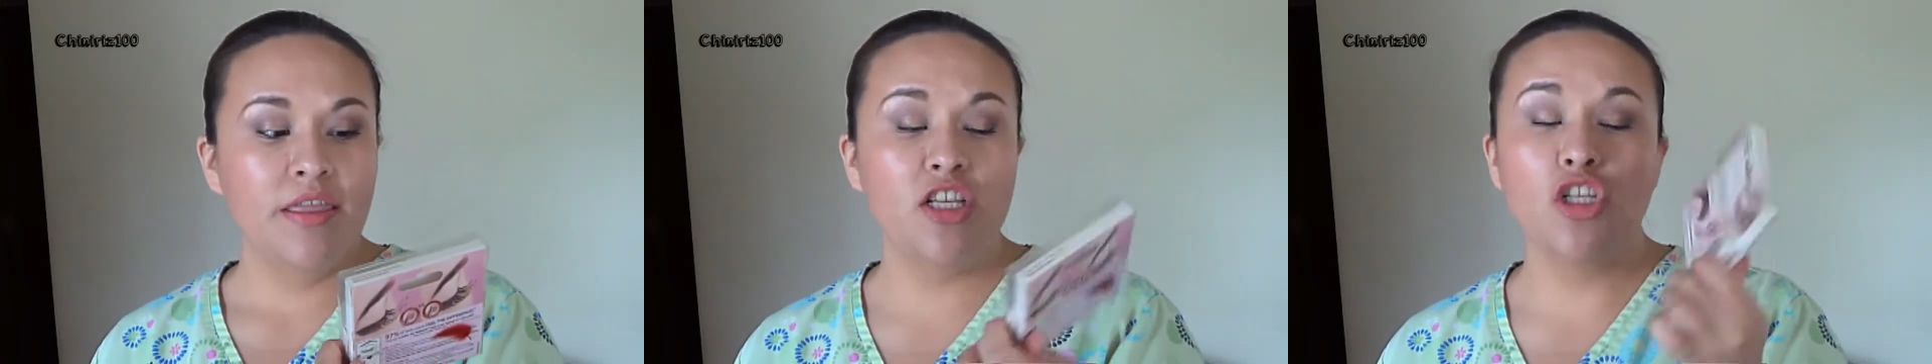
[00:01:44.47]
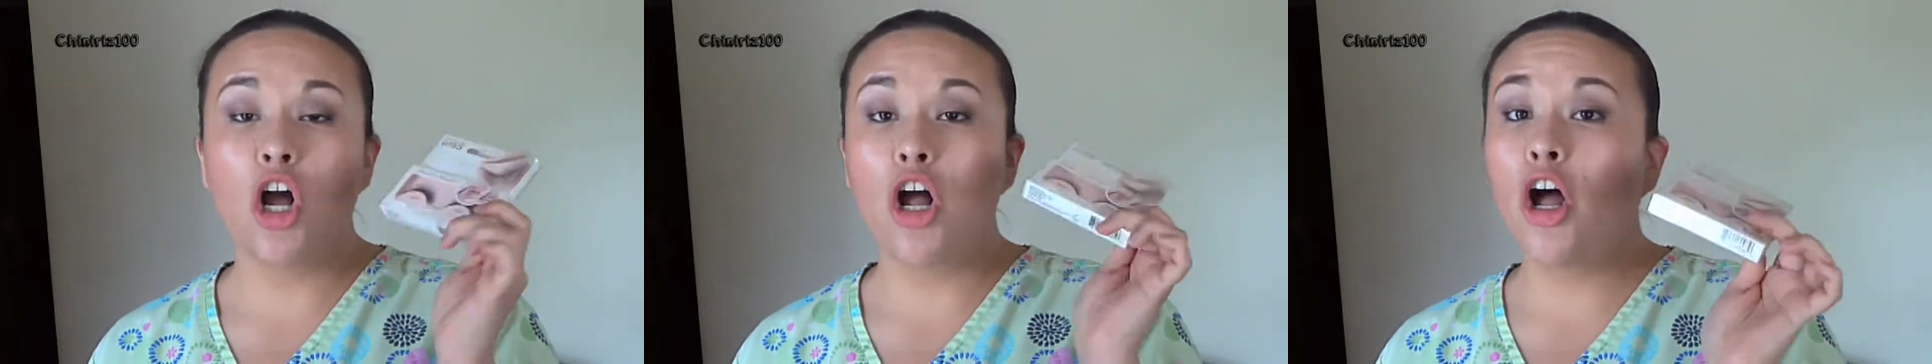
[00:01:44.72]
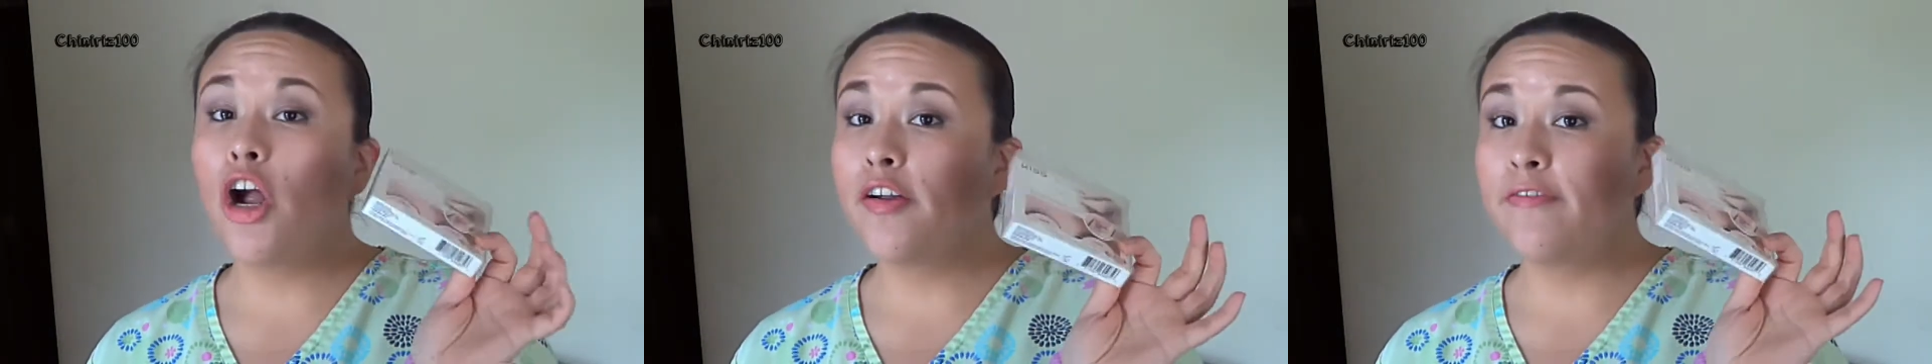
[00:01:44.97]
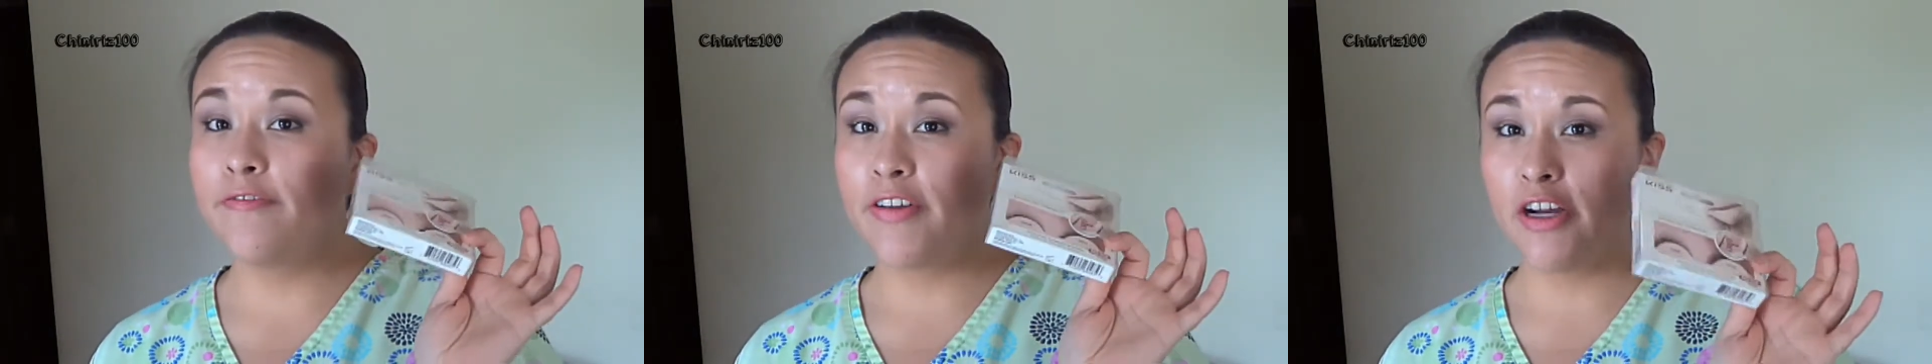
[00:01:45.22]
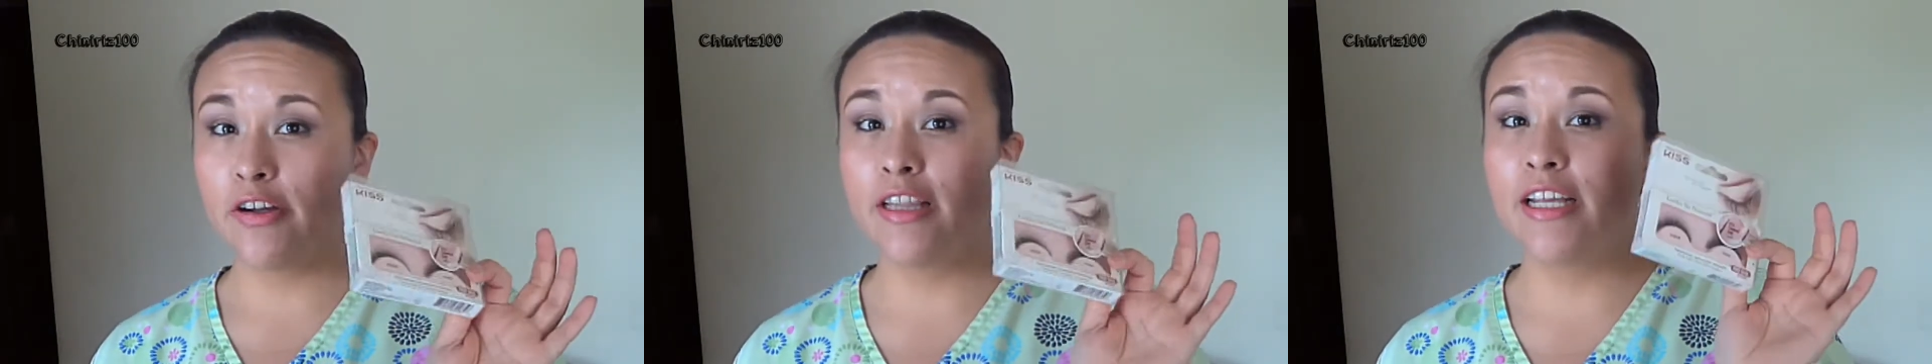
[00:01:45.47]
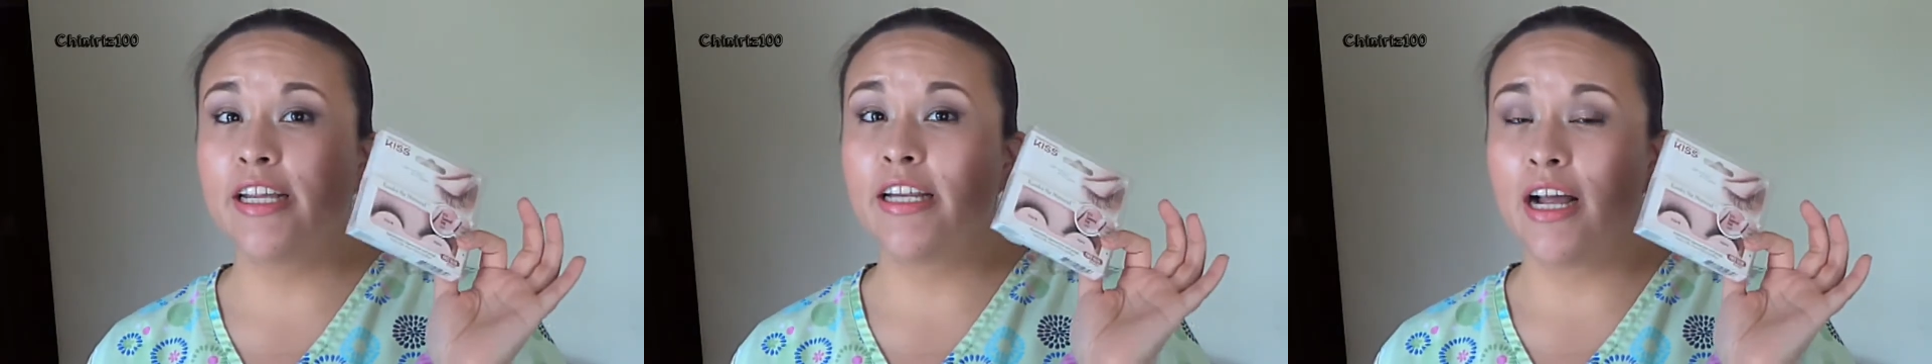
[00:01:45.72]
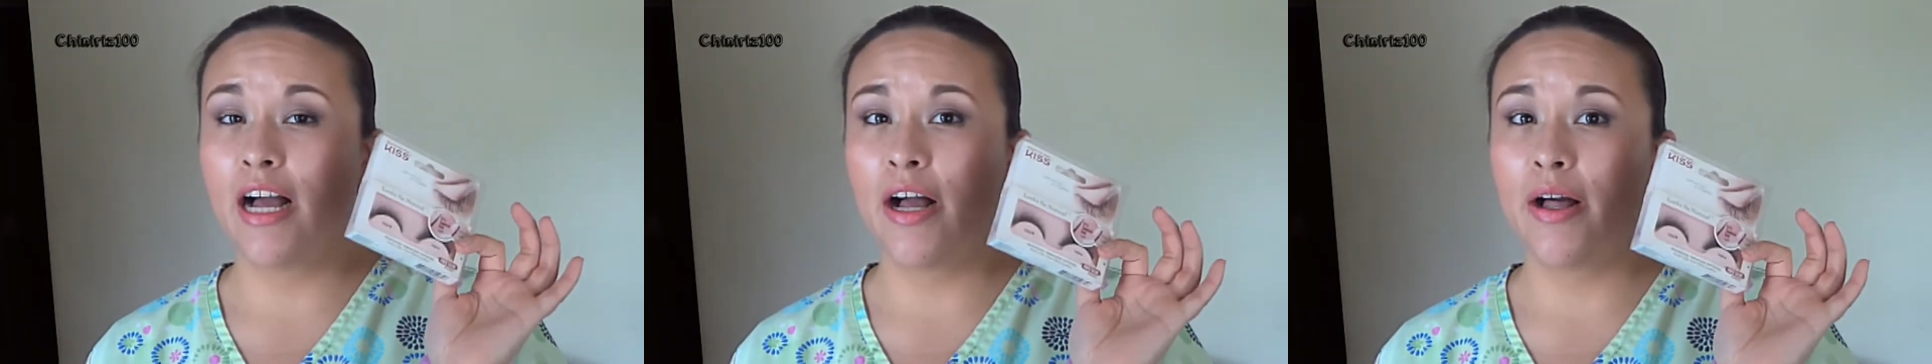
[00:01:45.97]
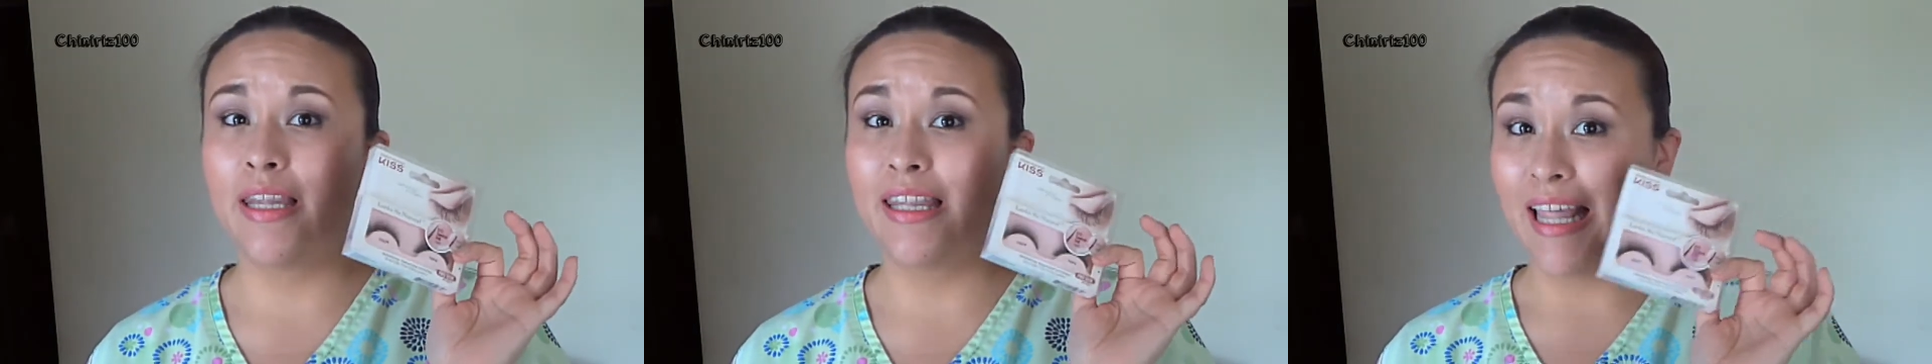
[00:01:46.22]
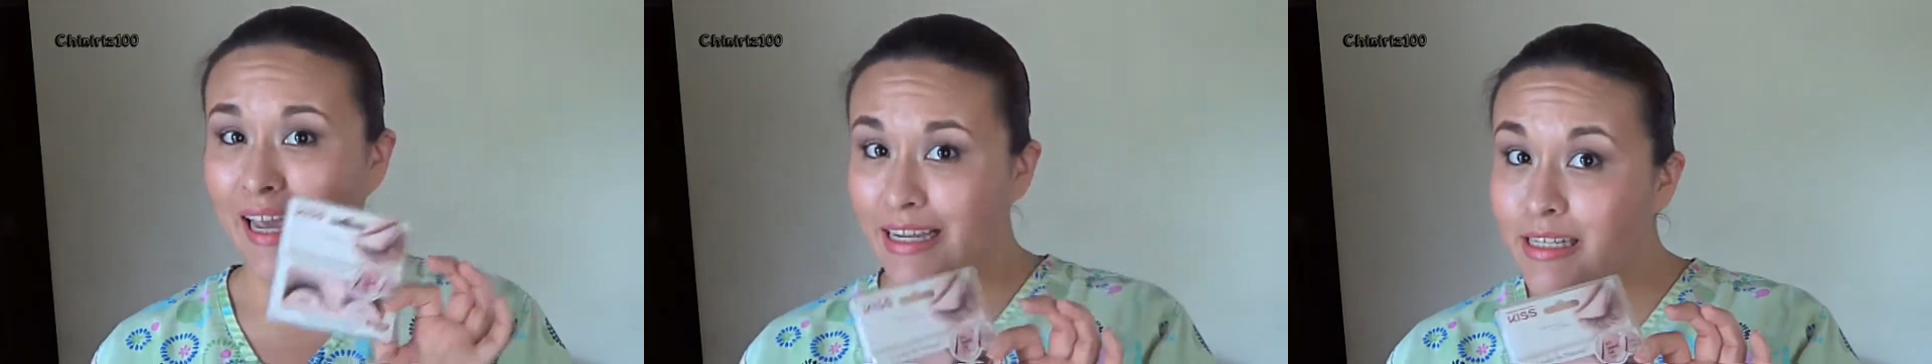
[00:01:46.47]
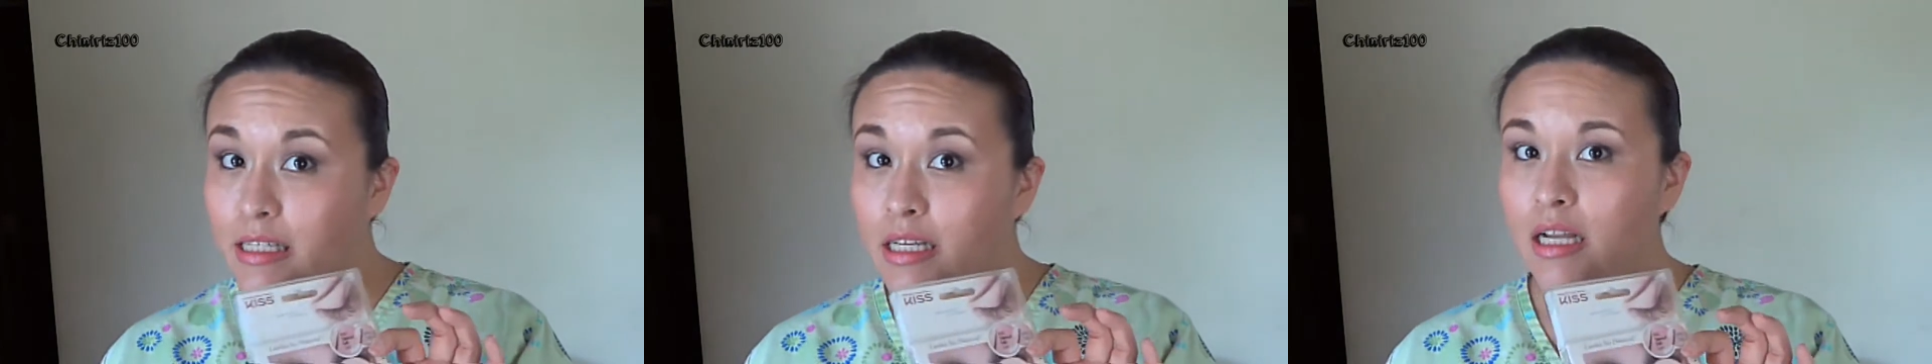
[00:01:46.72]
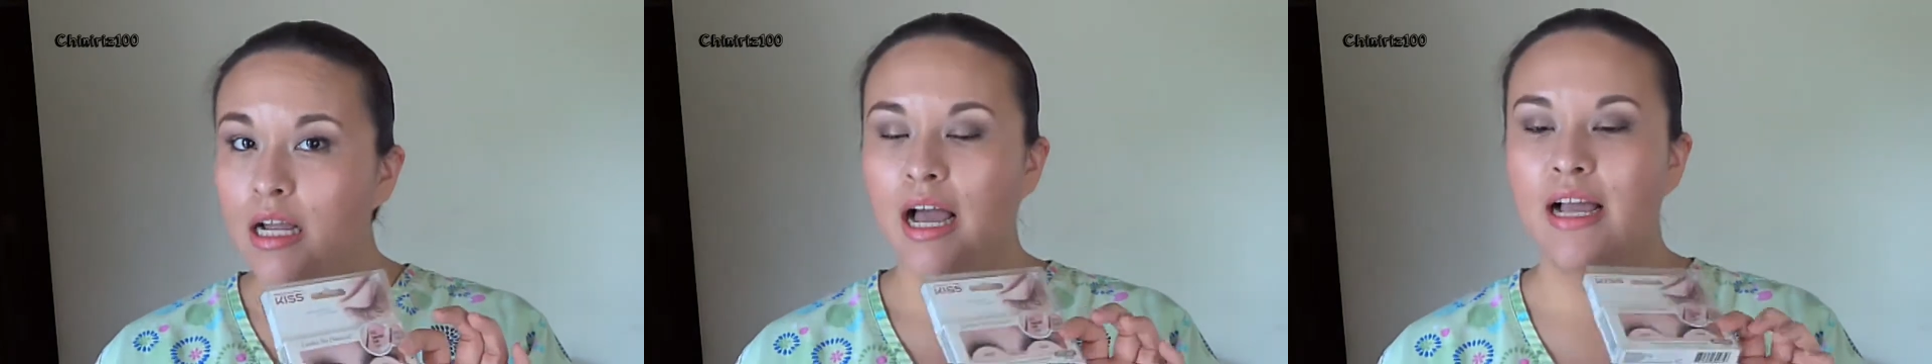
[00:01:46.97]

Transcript: These are fairly light.